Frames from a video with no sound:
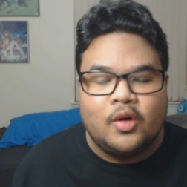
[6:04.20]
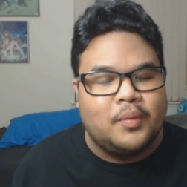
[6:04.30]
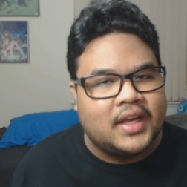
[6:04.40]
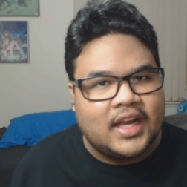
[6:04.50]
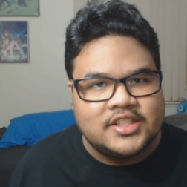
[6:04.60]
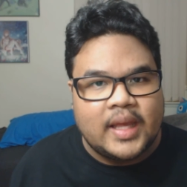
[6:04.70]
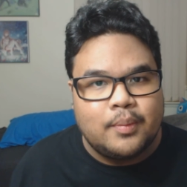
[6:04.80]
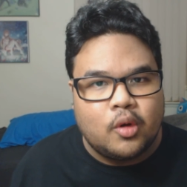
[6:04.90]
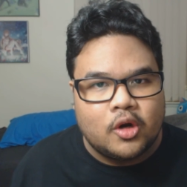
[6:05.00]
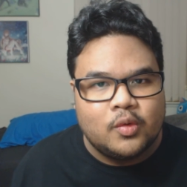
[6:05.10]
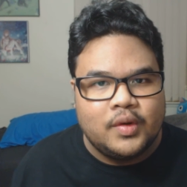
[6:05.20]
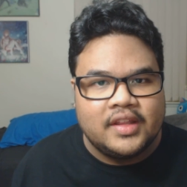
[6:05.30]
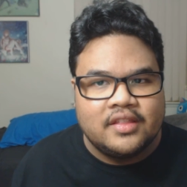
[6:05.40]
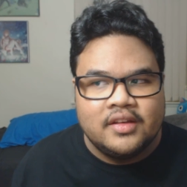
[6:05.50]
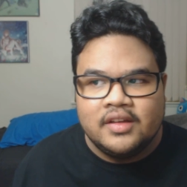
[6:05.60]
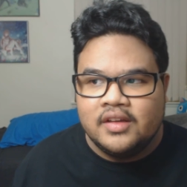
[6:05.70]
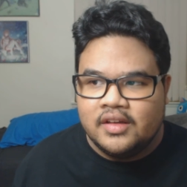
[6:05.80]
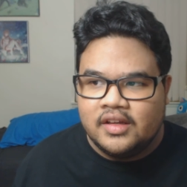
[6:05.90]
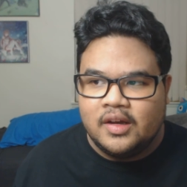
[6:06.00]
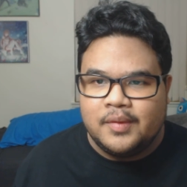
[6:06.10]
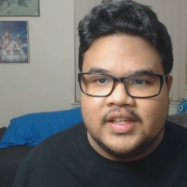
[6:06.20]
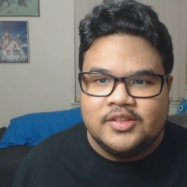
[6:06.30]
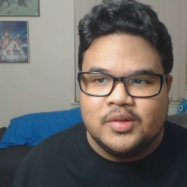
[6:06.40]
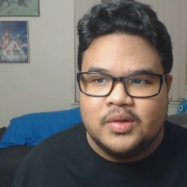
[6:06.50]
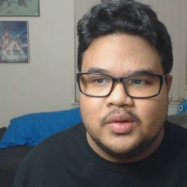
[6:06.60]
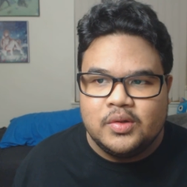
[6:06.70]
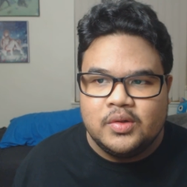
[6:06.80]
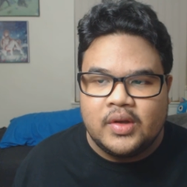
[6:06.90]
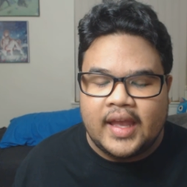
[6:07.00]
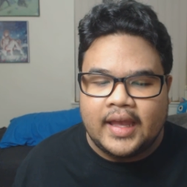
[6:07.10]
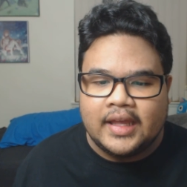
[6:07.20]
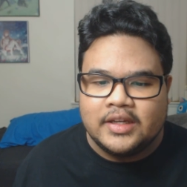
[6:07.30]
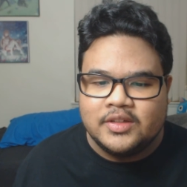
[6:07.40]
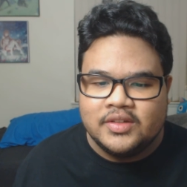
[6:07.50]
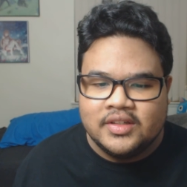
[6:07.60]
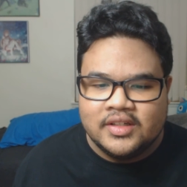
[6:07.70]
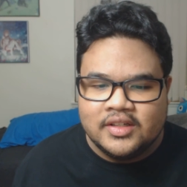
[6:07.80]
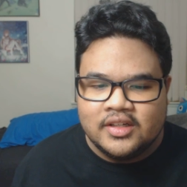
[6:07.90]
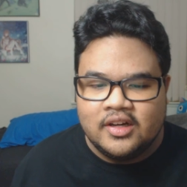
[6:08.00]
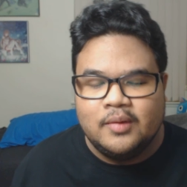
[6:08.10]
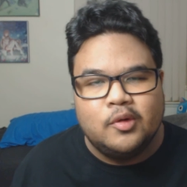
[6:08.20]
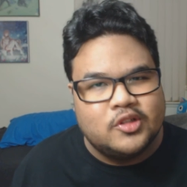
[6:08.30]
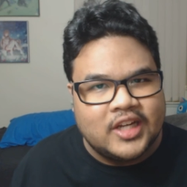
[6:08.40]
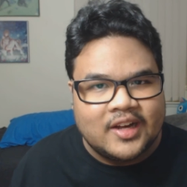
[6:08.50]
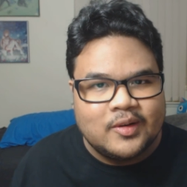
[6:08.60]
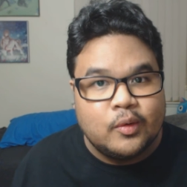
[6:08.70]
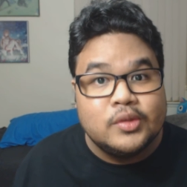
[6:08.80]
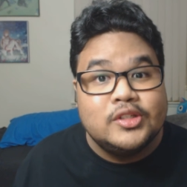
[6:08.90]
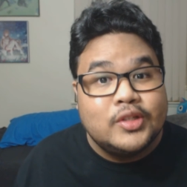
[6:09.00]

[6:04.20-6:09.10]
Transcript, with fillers: oh my gosh, that part with um, Izuku and um, Ochako was